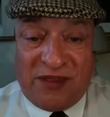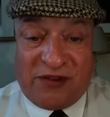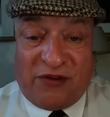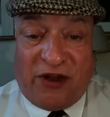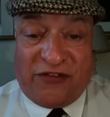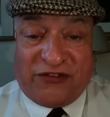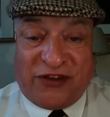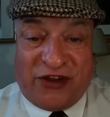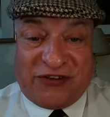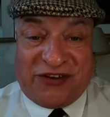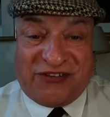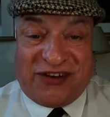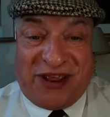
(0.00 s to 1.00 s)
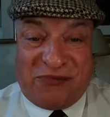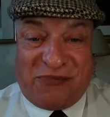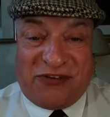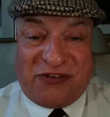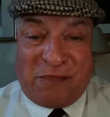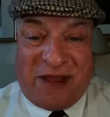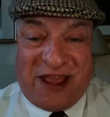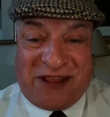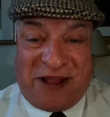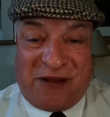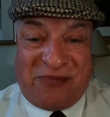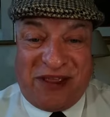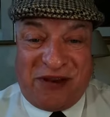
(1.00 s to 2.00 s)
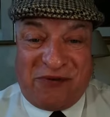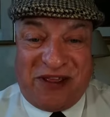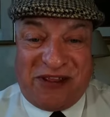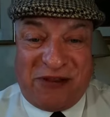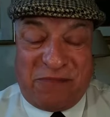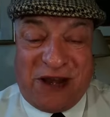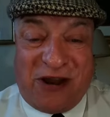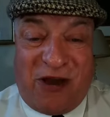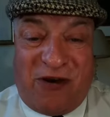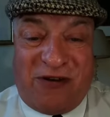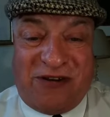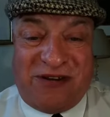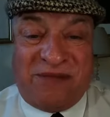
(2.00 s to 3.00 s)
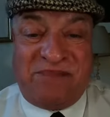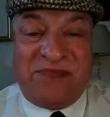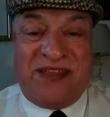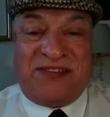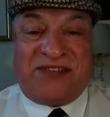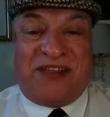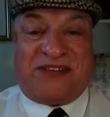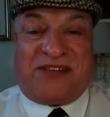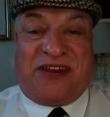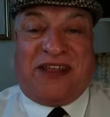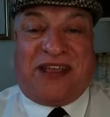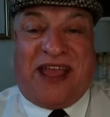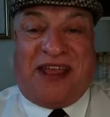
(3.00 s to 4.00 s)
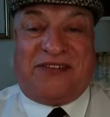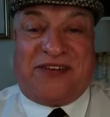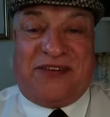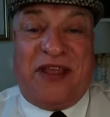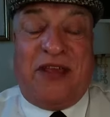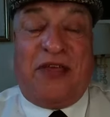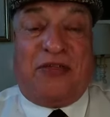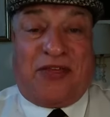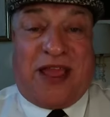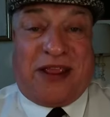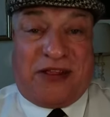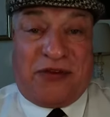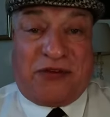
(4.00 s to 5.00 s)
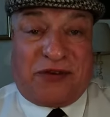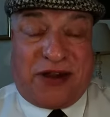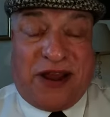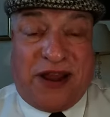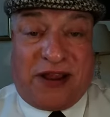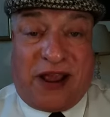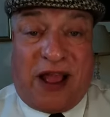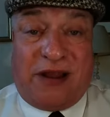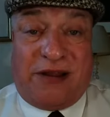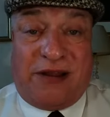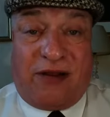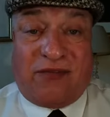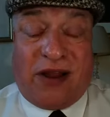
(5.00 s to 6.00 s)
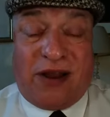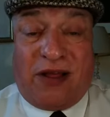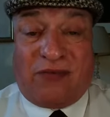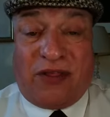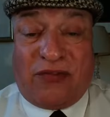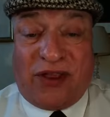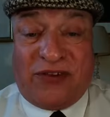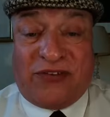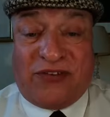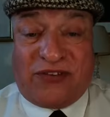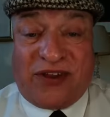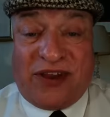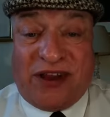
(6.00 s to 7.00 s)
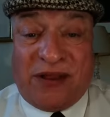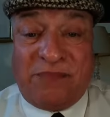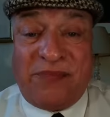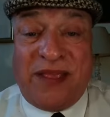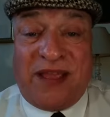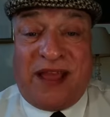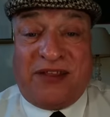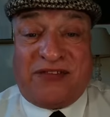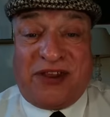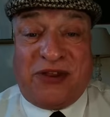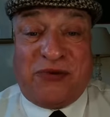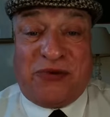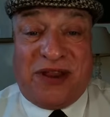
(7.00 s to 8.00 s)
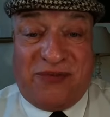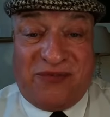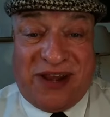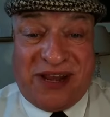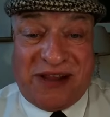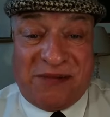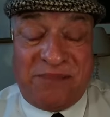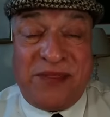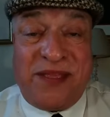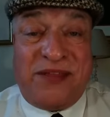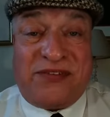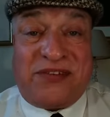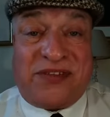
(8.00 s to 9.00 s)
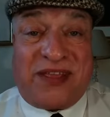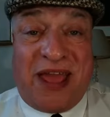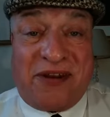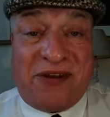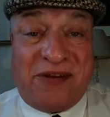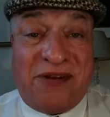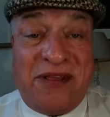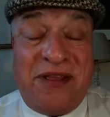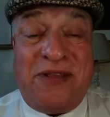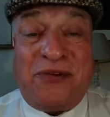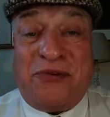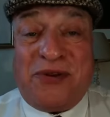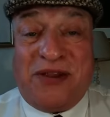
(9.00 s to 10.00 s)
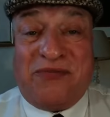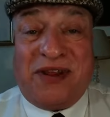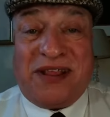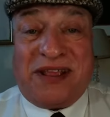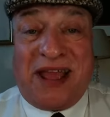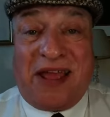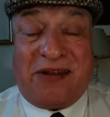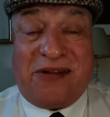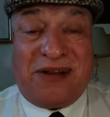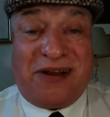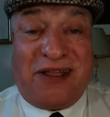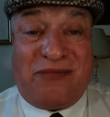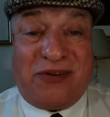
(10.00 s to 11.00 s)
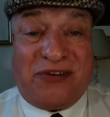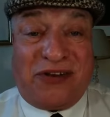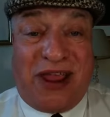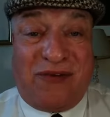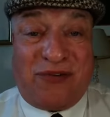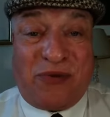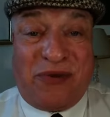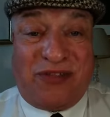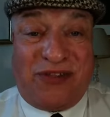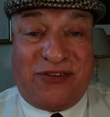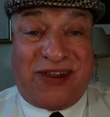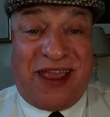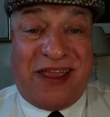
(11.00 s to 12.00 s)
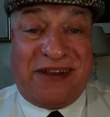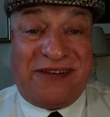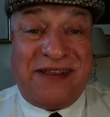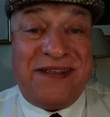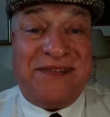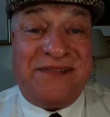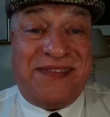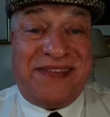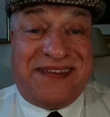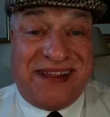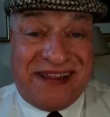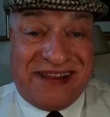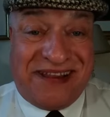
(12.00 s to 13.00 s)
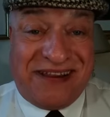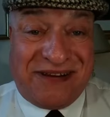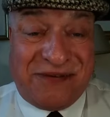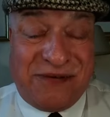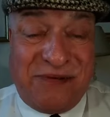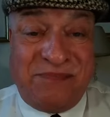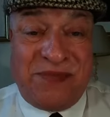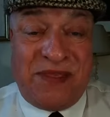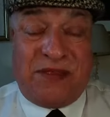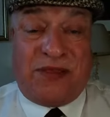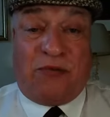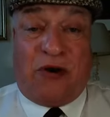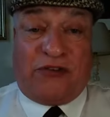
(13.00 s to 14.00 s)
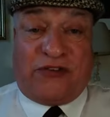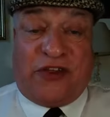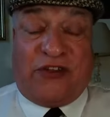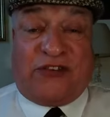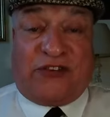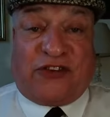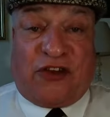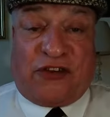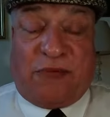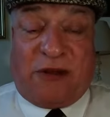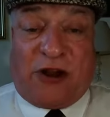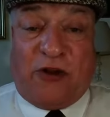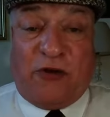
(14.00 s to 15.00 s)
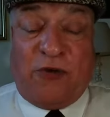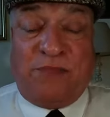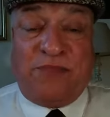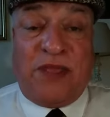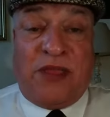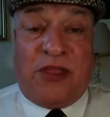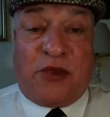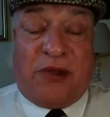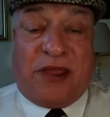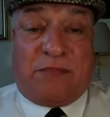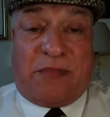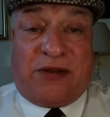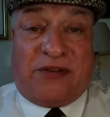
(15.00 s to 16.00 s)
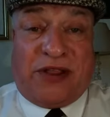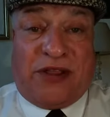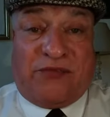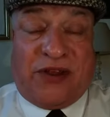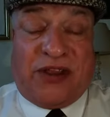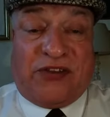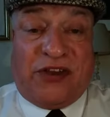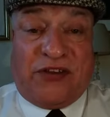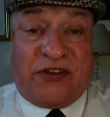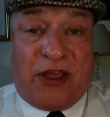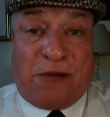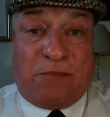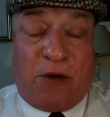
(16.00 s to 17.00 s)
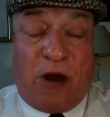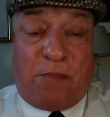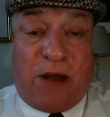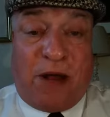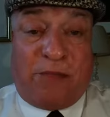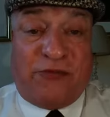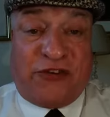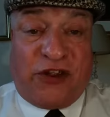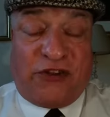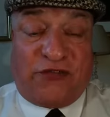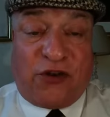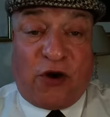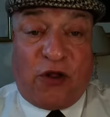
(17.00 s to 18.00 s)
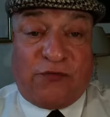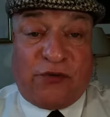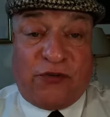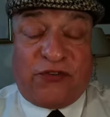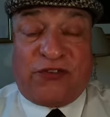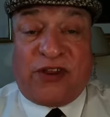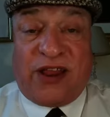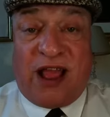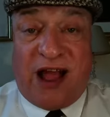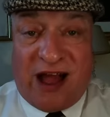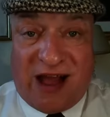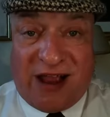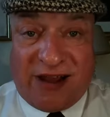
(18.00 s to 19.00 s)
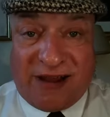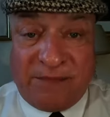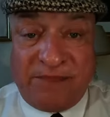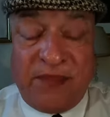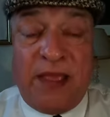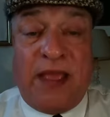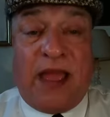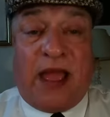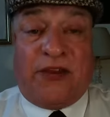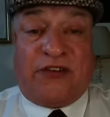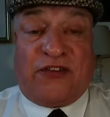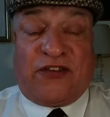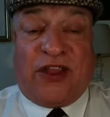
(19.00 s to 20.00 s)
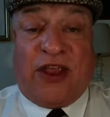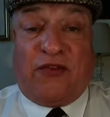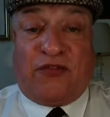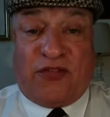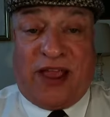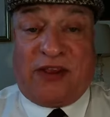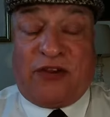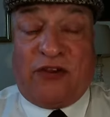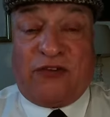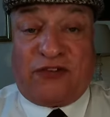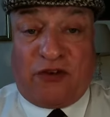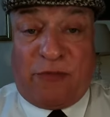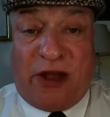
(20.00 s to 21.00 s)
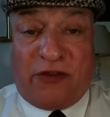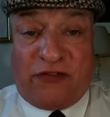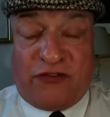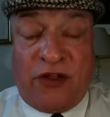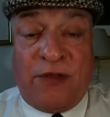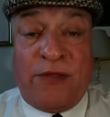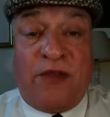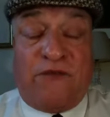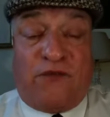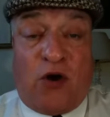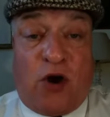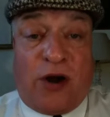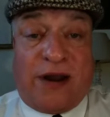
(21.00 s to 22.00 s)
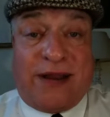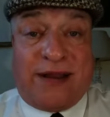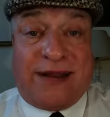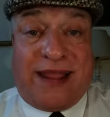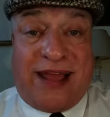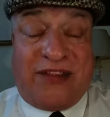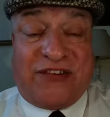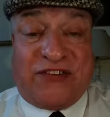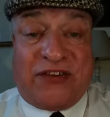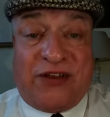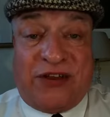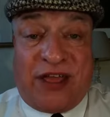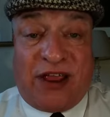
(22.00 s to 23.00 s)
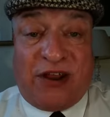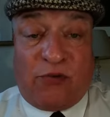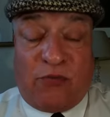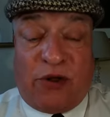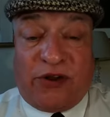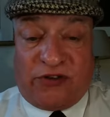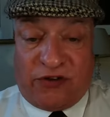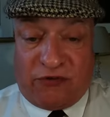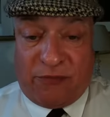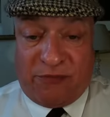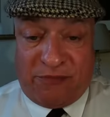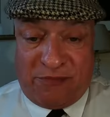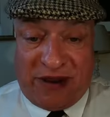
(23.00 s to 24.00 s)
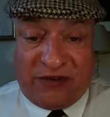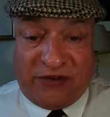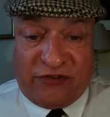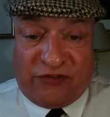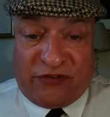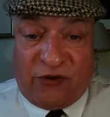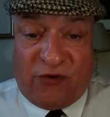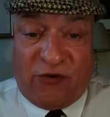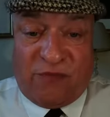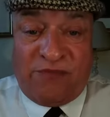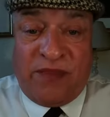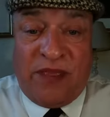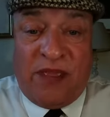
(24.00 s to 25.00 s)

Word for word: Go on, Scottie, downward you back up there where you belong, says Craig Hanton. Thank you, Craig. A lovely, lovely thing to say. I say good evening, says Karen. Good evening, Karen. Lovely to have you with us. And Dinky Doo, you're watching Scottie McClue. Quick Monday evening tea time pop-up just for all of you to say hi and to say thank you so much for last night. What a tremendous show.